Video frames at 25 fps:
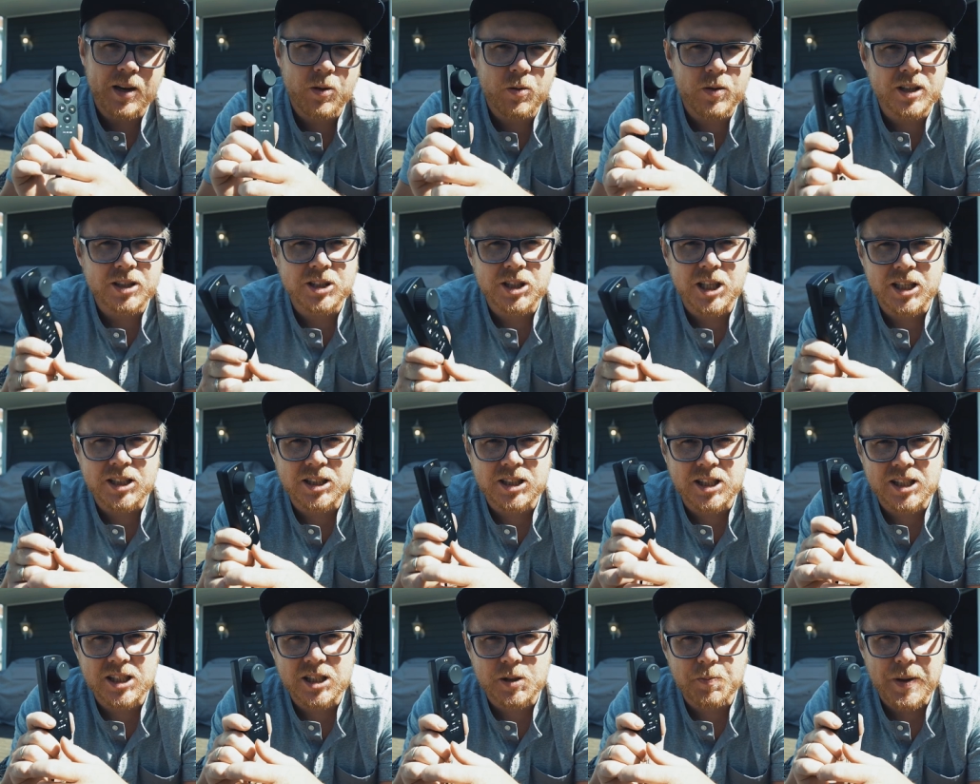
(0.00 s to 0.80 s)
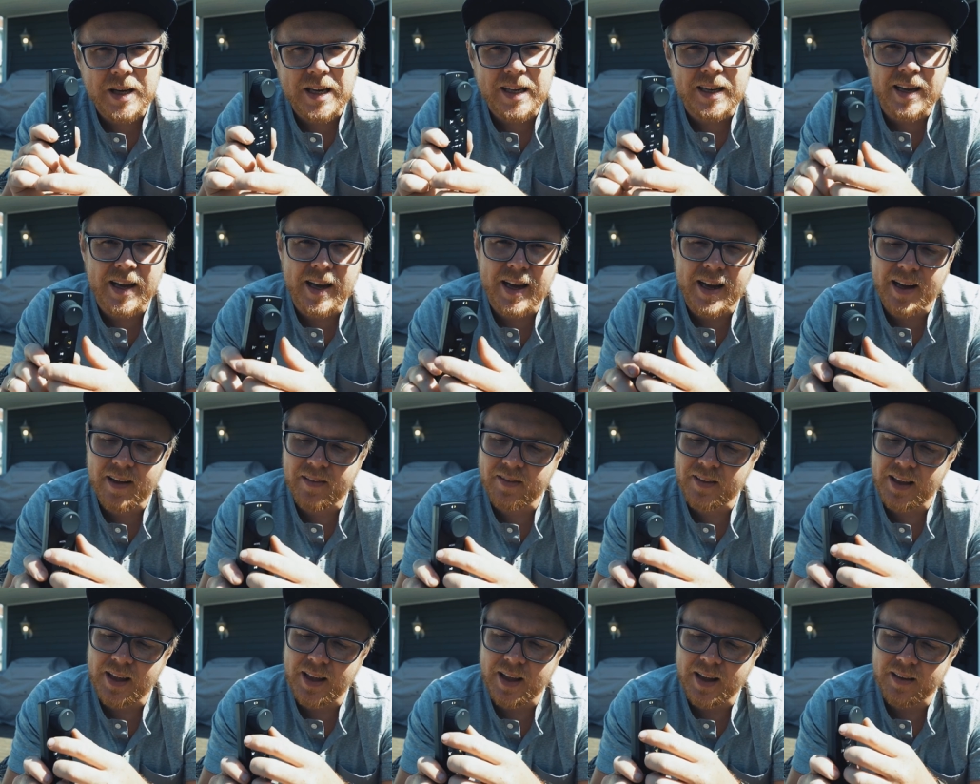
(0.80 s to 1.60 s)
and you can change the speed and
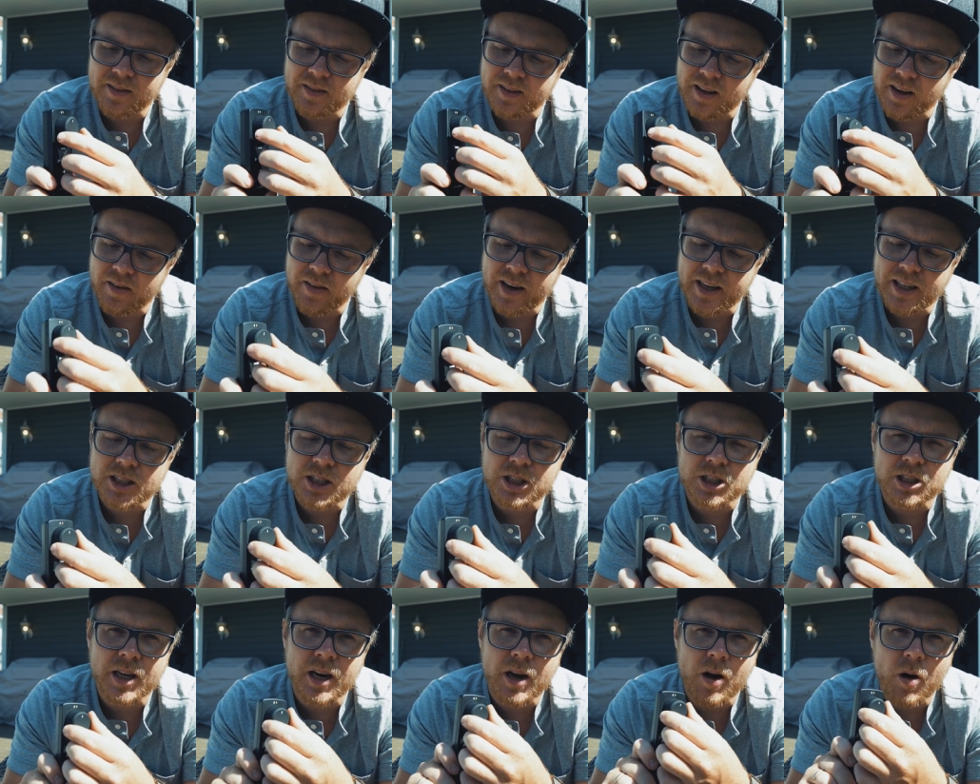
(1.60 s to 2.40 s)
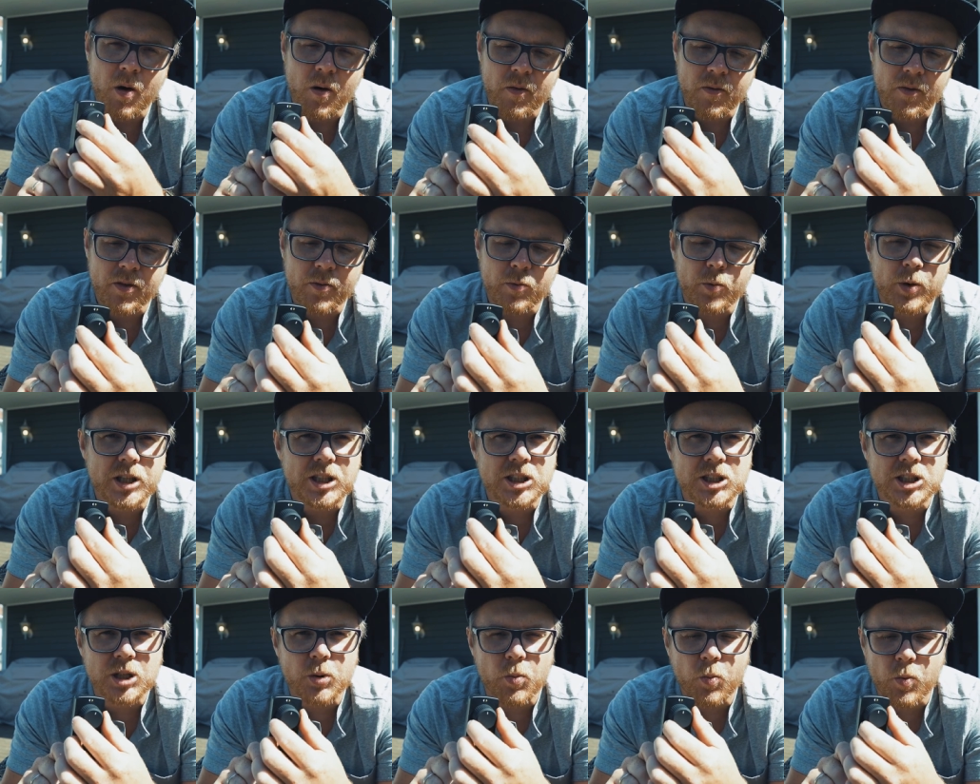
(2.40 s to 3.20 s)
the direction of
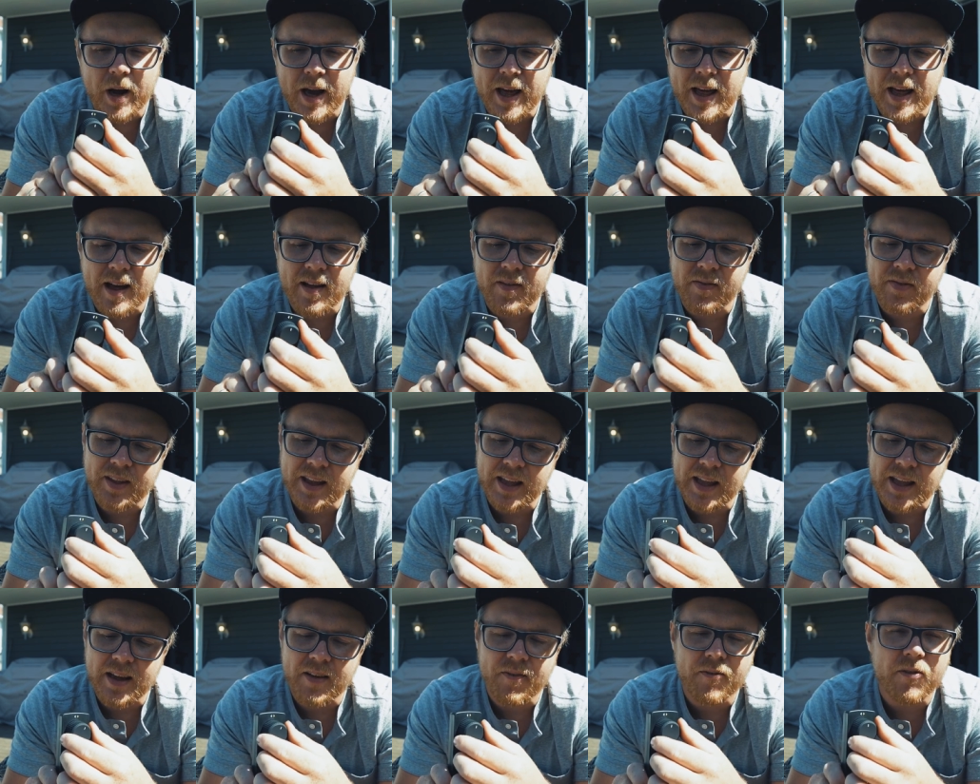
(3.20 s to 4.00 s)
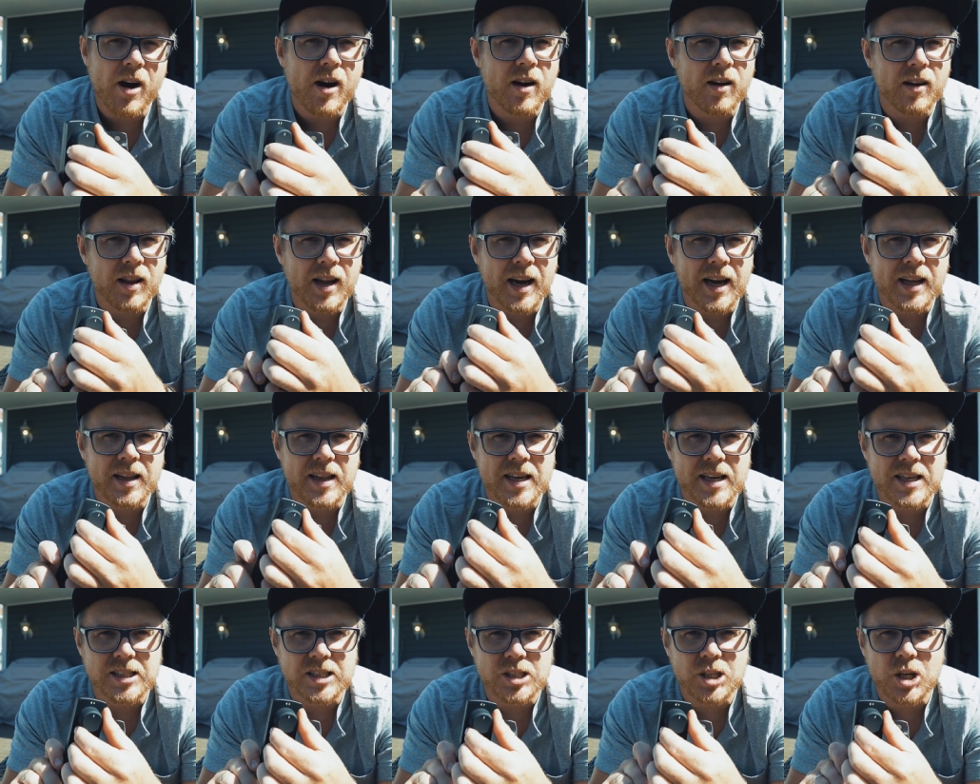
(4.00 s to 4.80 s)
which way the Wiral LITE
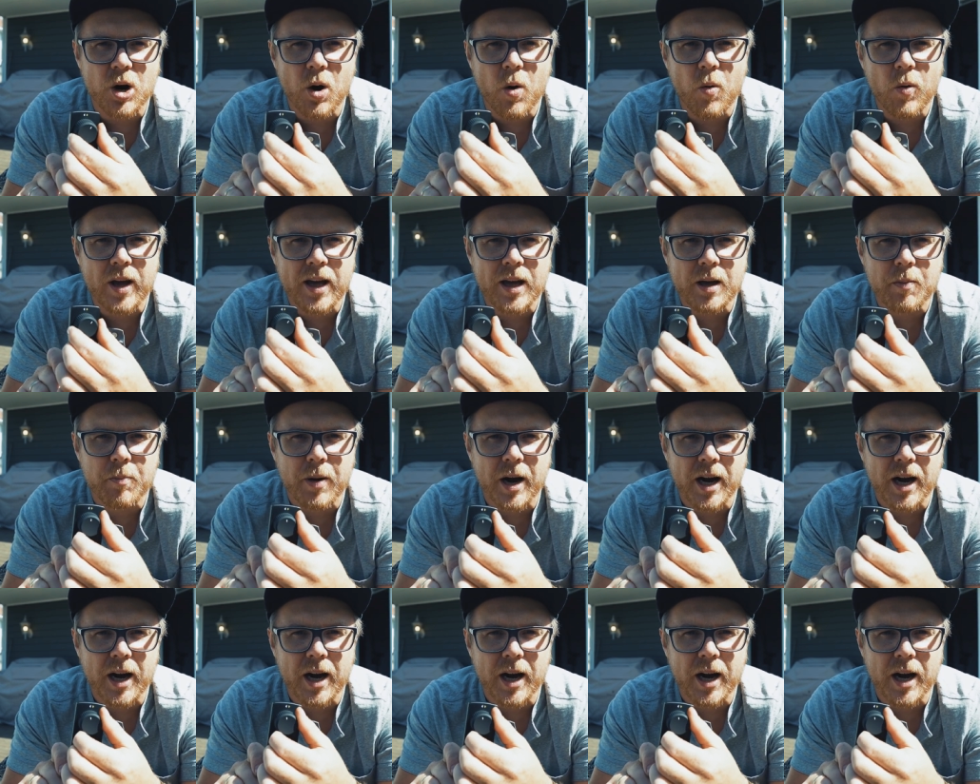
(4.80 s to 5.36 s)
is going